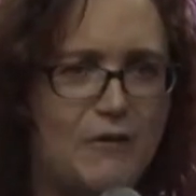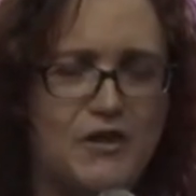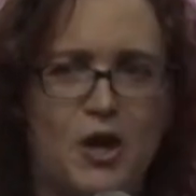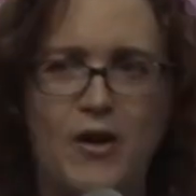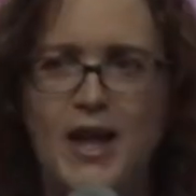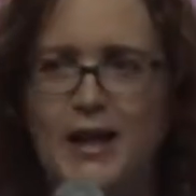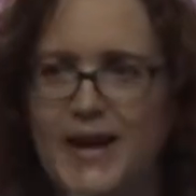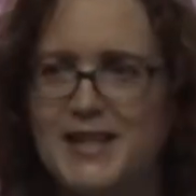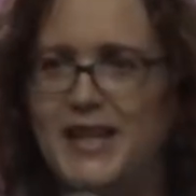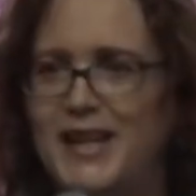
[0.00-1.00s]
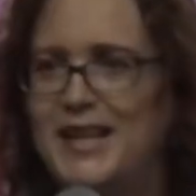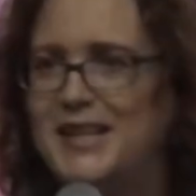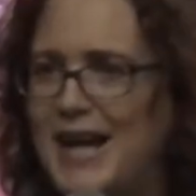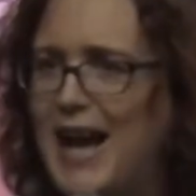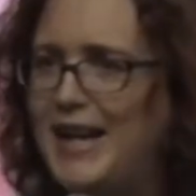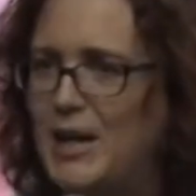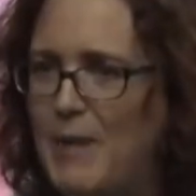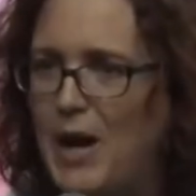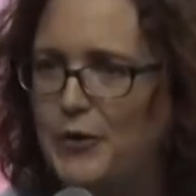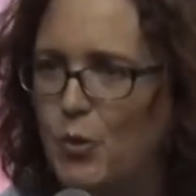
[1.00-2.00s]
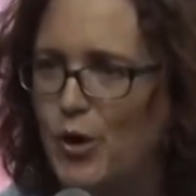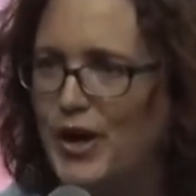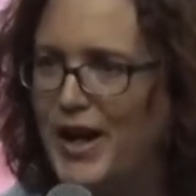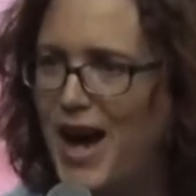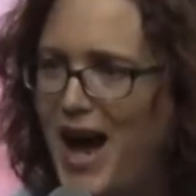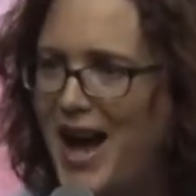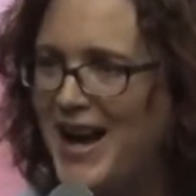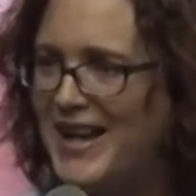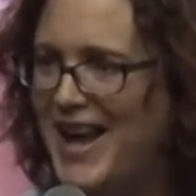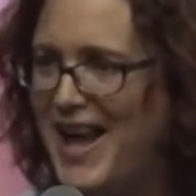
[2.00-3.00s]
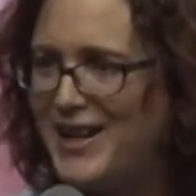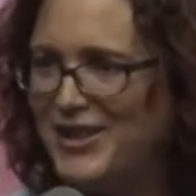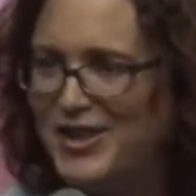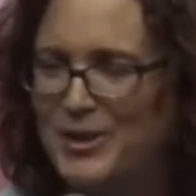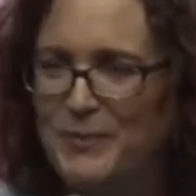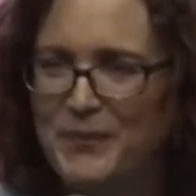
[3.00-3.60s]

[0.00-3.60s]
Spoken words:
So let's get excited about the Word of God. Yes?